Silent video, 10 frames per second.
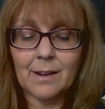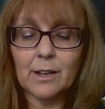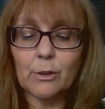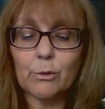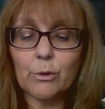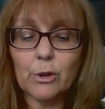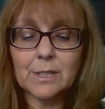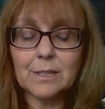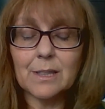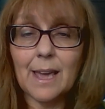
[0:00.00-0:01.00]

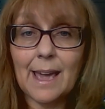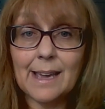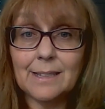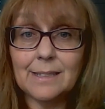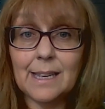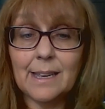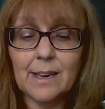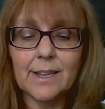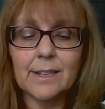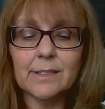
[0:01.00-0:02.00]
across the hazy,
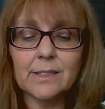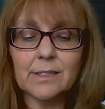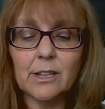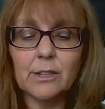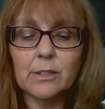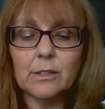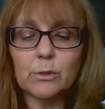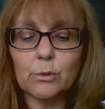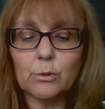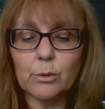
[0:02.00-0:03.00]

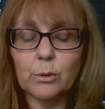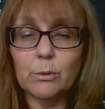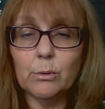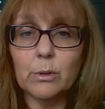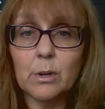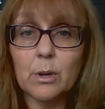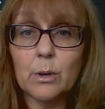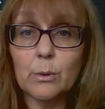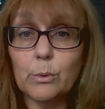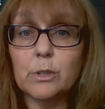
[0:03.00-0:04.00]
sun-strewn
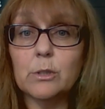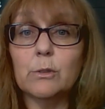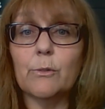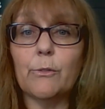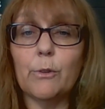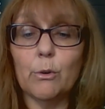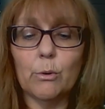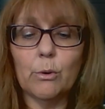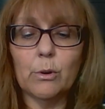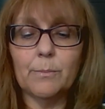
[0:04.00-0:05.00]
wooden
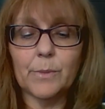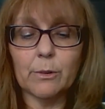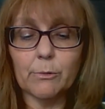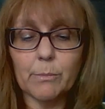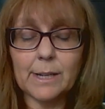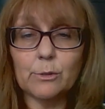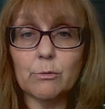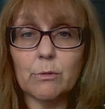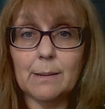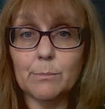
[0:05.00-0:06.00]
floor of my
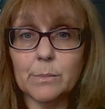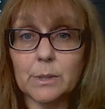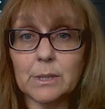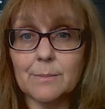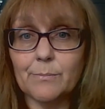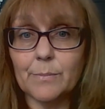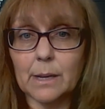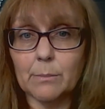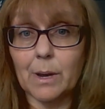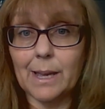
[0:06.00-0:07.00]
dreams
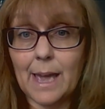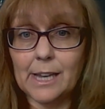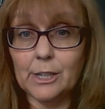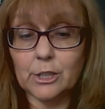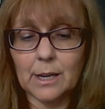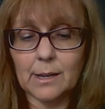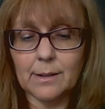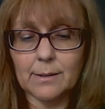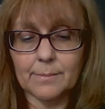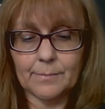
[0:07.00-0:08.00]
and my
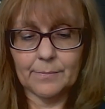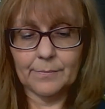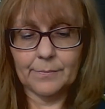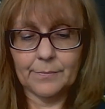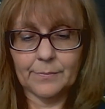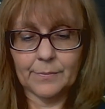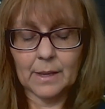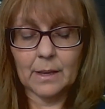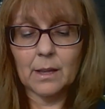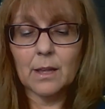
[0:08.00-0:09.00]
aging.
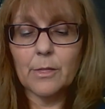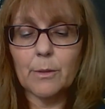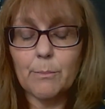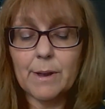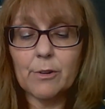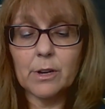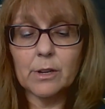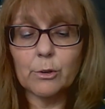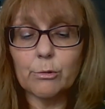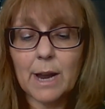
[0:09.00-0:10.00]
The mirror
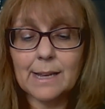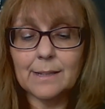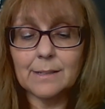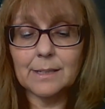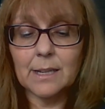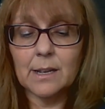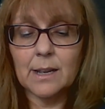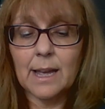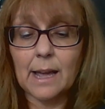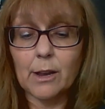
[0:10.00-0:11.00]
crazed
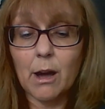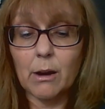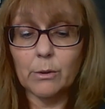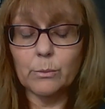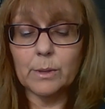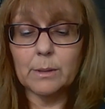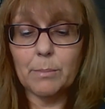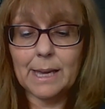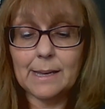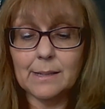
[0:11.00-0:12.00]
and hung with
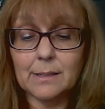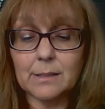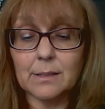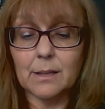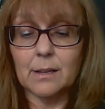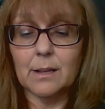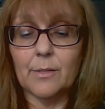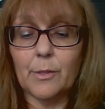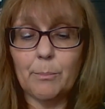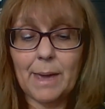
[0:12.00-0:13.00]
beads,
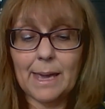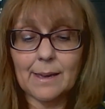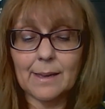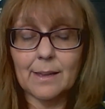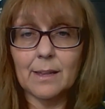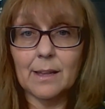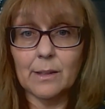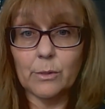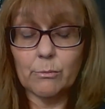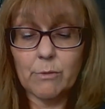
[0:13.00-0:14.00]
the pink
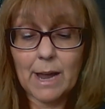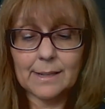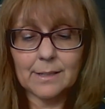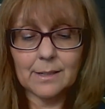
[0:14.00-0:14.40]
and the red